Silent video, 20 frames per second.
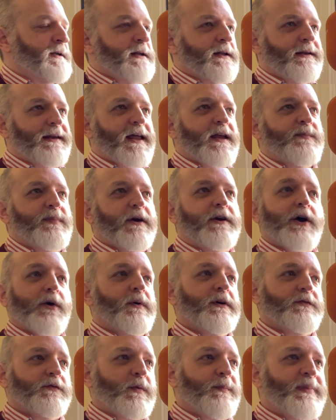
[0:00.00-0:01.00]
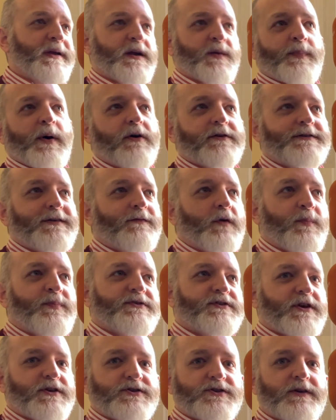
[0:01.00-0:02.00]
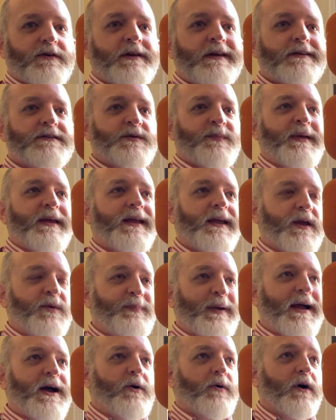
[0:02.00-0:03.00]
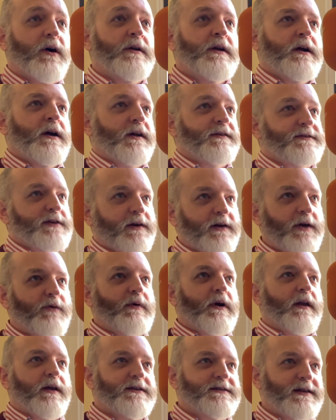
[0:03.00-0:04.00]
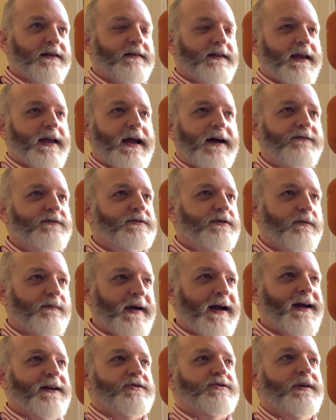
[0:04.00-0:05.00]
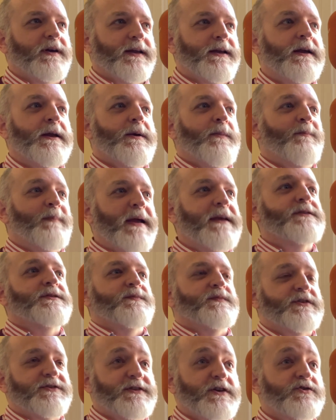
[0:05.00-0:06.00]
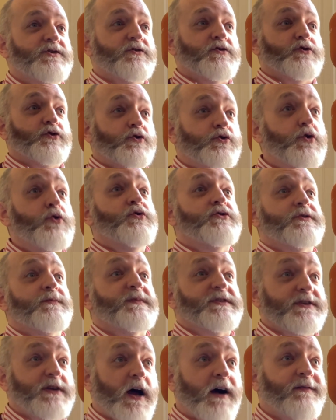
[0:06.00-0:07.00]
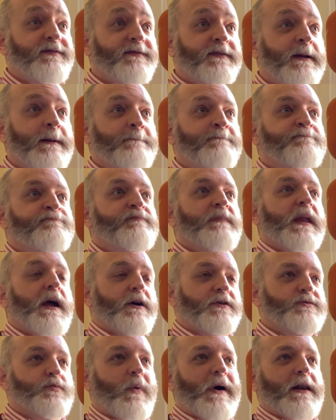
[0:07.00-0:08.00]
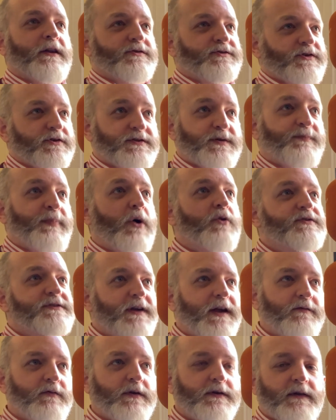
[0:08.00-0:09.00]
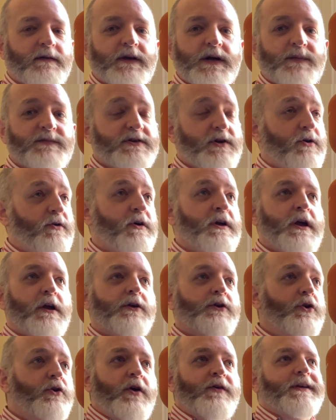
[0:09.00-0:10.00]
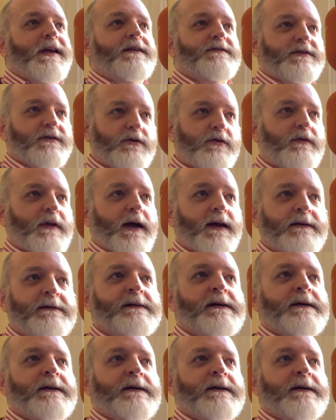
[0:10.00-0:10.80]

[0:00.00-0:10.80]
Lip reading: Labour going from being a party of opposition to being in power and suddenly realising they have to actually make some decisions to do some stuff as well as just opposing everything that comes along. You don't get to do that.